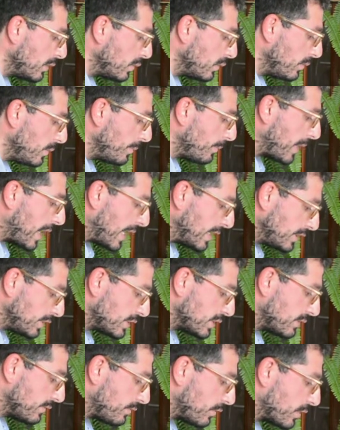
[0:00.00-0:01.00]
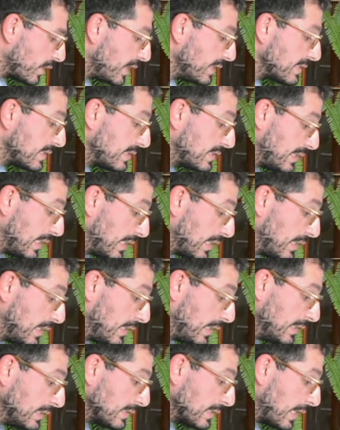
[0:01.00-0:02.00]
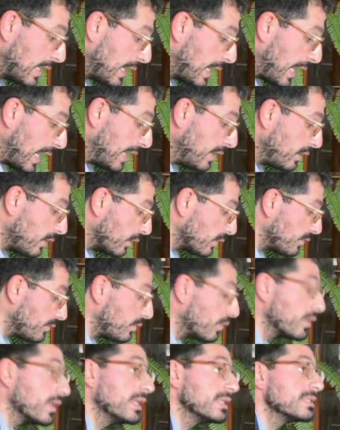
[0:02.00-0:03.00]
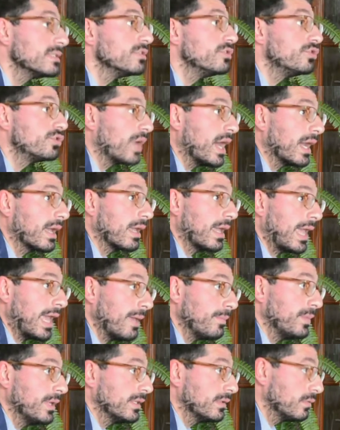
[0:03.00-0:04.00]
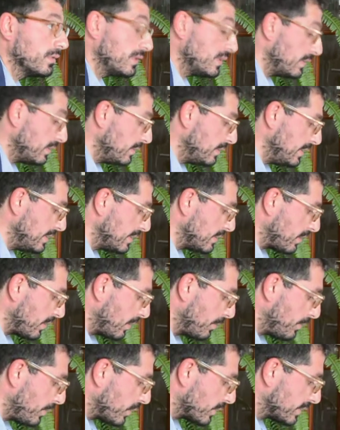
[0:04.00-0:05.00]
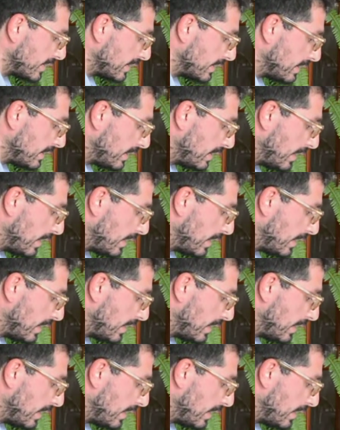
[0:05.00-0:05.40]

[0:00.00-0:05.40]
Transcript: will be punished for his stinginess and not for his drug habit, which is an important